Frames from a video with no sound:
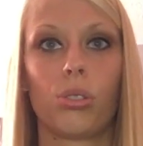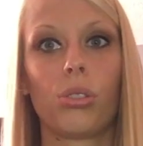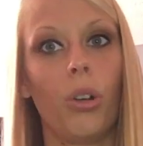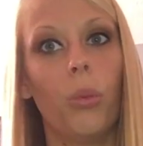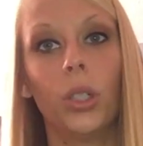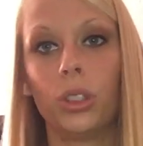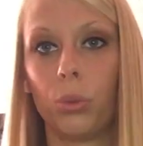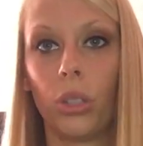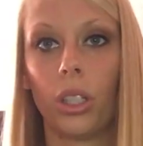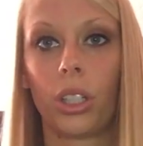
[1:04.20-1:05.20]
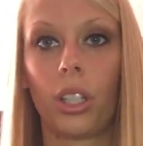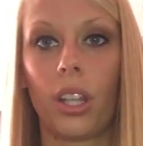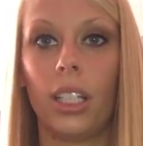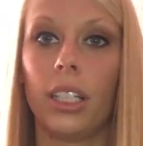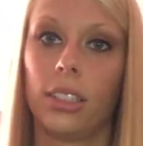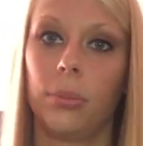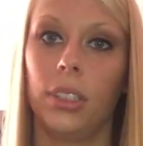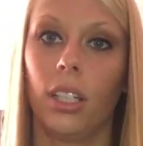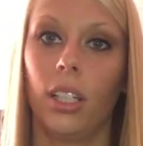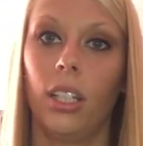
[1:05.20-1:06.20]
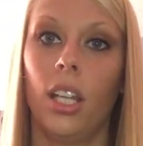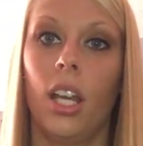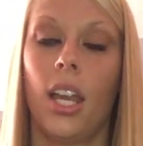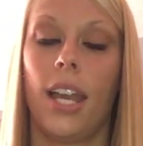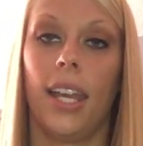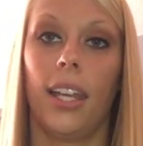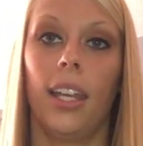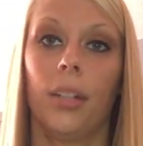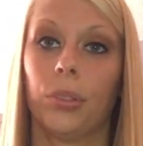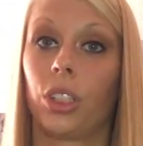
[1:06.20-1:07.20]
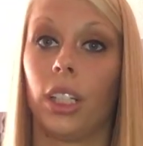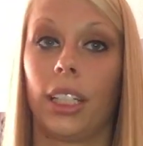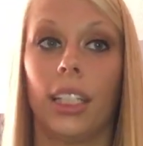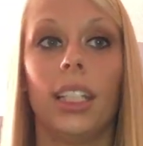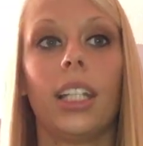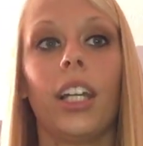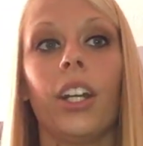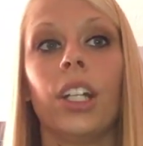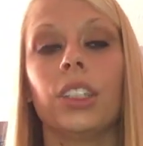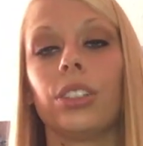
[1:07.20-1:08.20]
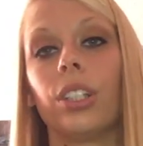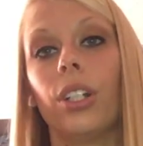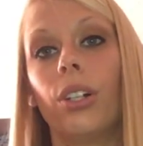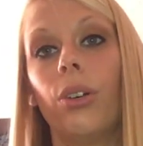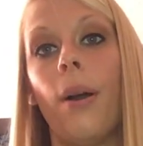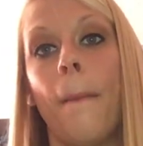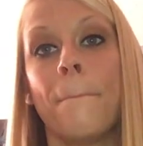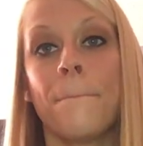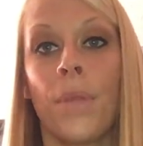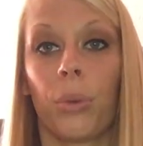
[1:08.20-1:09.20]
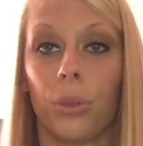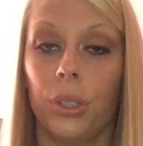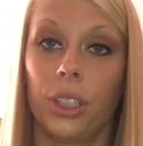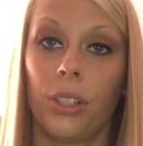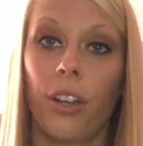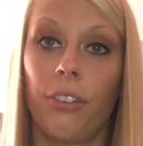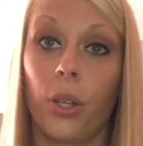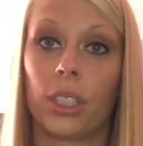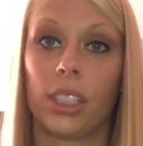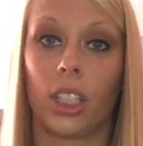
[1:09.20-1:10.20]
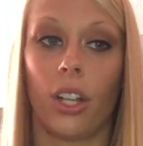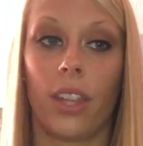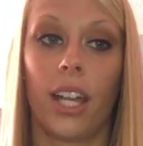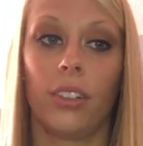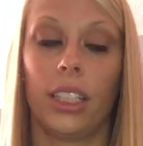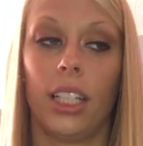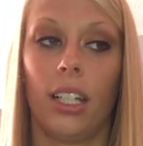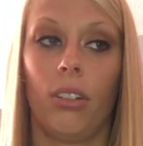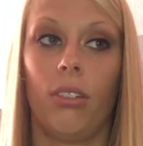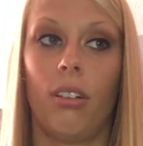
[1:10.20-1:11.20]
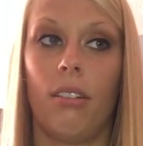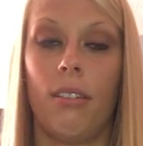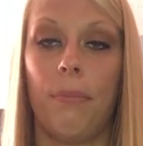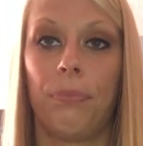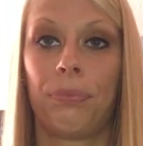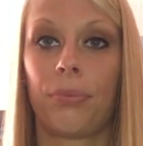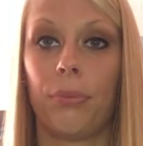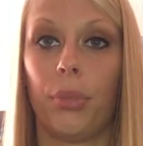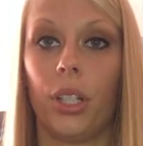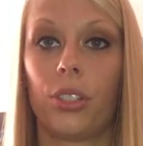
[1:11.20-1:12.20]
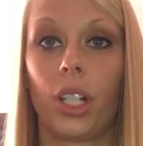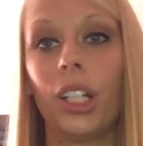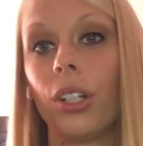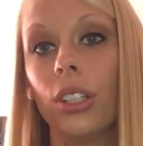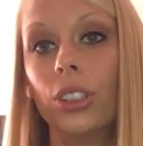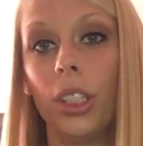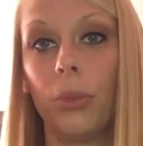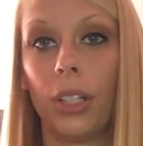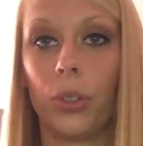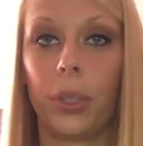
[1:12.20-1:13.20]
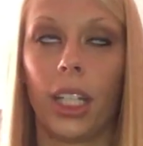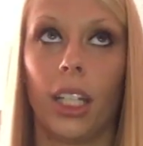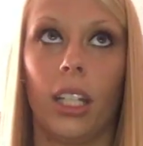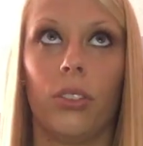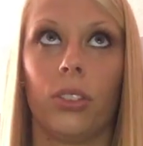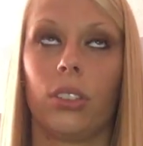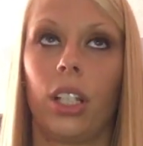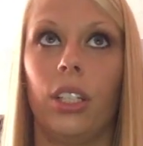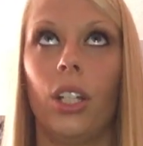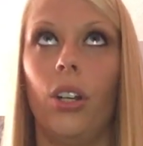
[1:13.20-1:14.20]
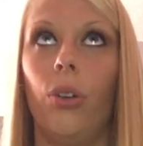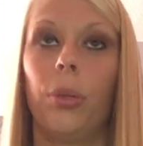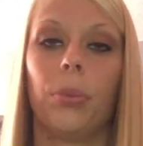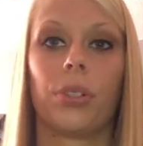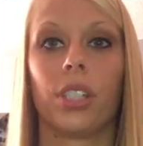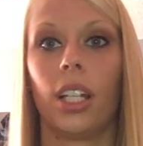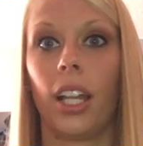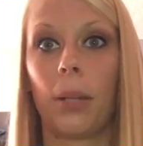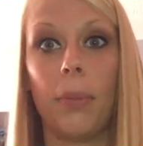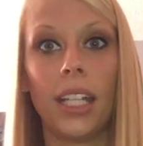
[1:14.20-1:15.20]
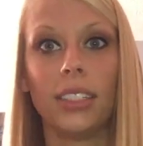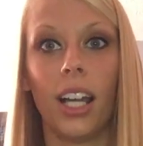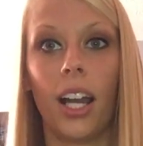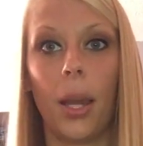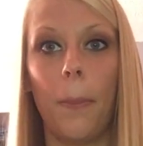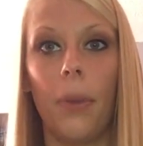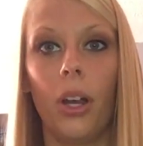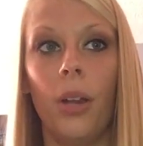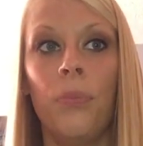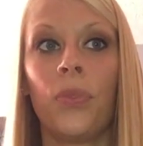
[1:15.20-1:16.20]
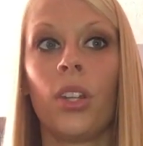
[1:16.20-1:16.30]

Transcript: just so much work that needs to be done, and we're trying to get in there, and so we're really focusing on that right now, um, but trying to go to the gym whenever we can. Every, I know people say, like, make time, but